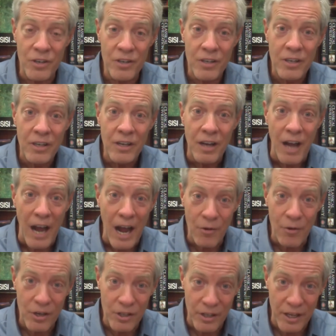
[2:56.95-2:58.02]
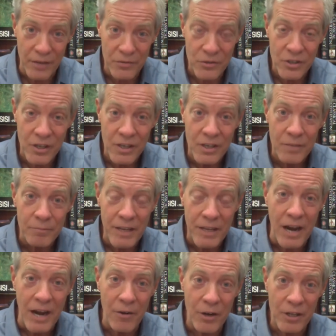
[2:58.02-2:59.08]
hieroglyphs in
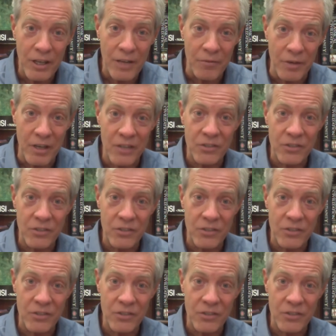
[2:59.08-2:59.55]
hieroglyphics.